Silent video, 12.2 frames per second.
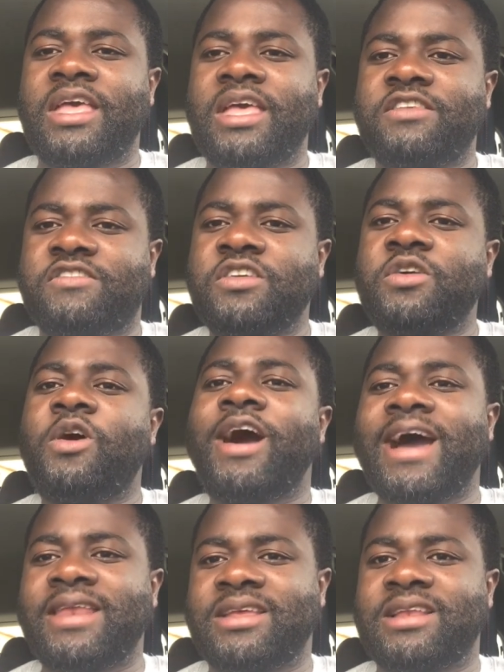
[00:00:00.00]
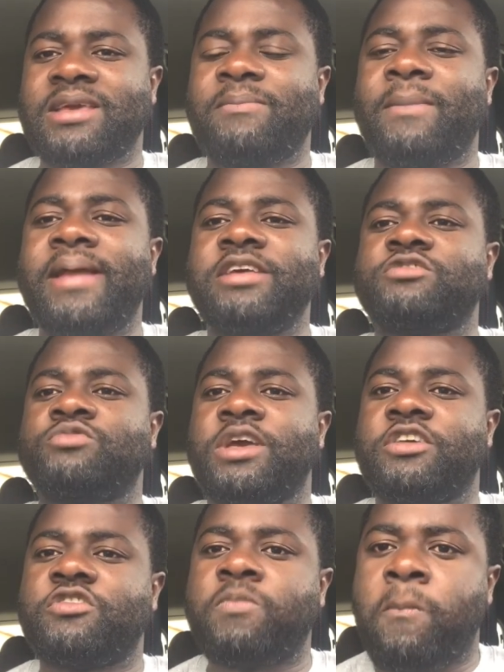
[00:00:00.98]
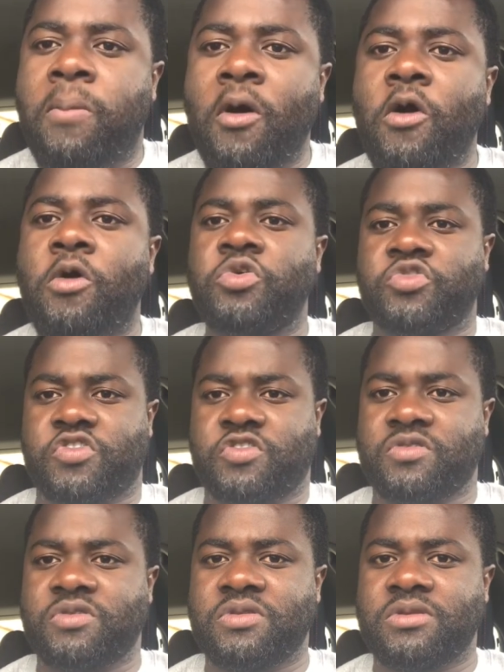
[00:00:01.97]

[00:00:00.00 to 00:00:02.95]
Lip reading: single-handedly managed to expose